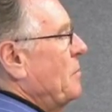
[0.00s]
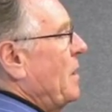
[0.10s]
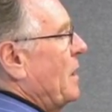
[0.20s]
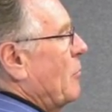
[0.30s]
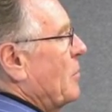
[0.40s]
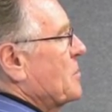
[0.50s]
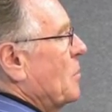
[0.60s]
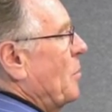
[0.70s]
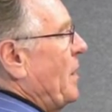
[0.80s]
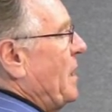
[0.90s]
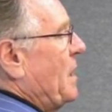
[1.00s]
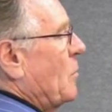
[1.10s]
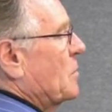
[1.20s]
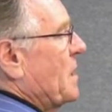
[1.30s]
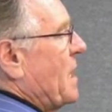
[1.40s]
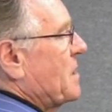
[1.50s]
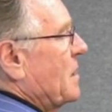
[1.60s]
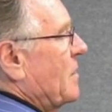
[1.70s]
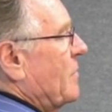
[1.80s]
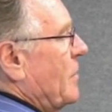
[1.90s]
in my original painting was
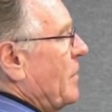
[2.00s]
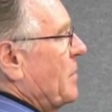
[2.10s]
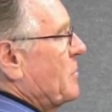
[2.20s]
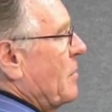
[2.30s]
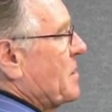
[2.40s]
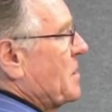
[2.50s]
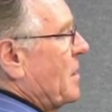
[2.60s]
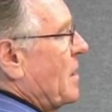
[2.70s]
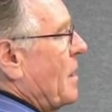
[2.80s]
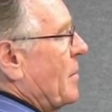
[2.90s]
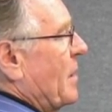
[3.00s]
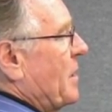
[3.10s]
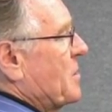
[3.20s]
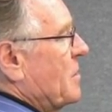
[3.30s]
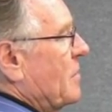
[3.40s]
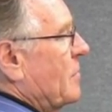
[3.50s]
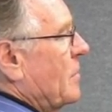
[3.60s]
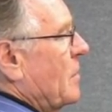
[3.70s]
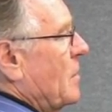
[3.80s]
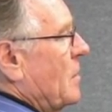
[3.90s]
actually a very interesting combination
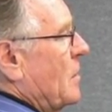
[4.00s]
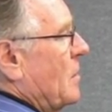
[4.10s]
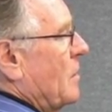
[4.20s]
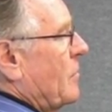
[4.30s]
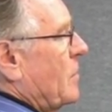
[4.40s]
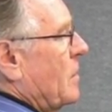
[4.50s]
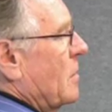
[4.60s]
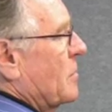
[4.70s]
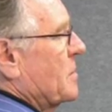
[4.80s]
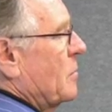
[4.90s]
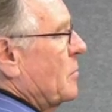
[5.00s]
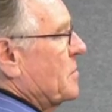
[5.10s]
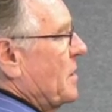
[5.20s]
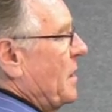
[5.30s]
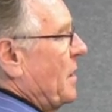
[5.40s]
of colors. It was